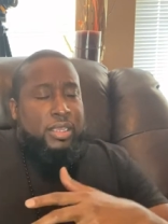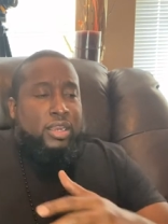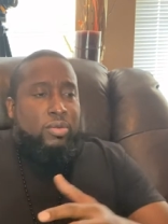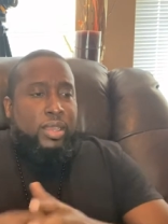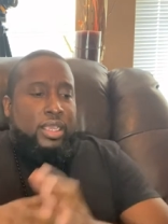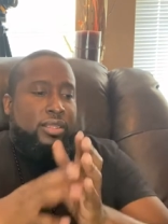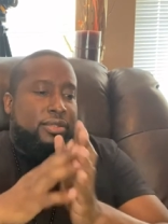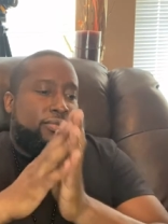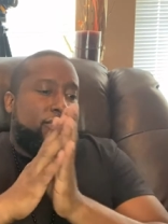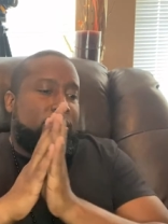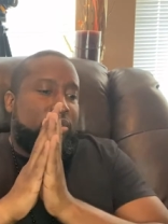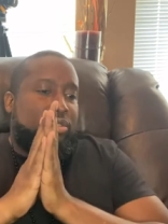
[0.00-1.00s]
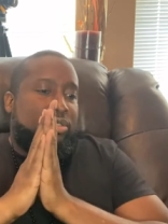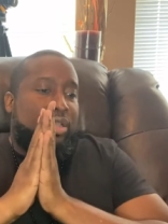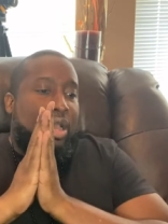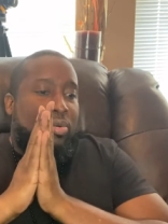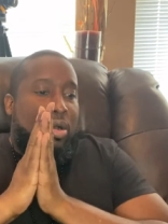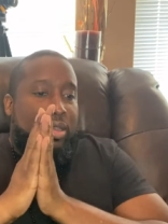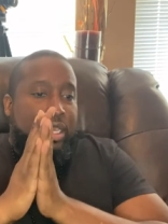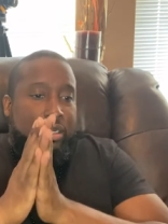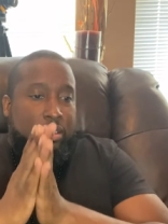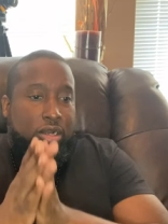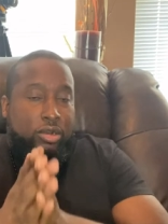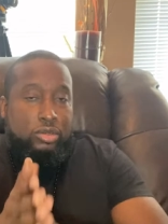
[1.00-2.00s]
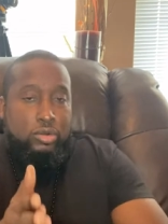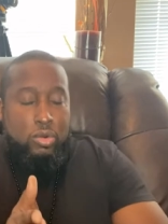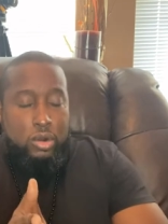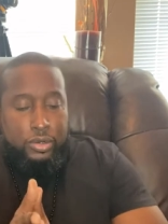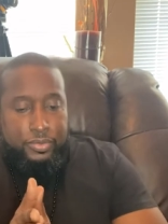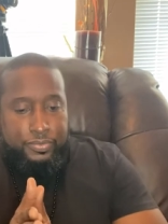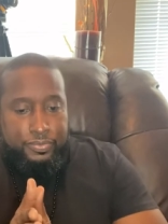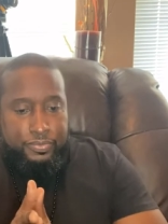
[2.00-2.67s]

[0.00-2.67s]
but anyway. So I walk into her door,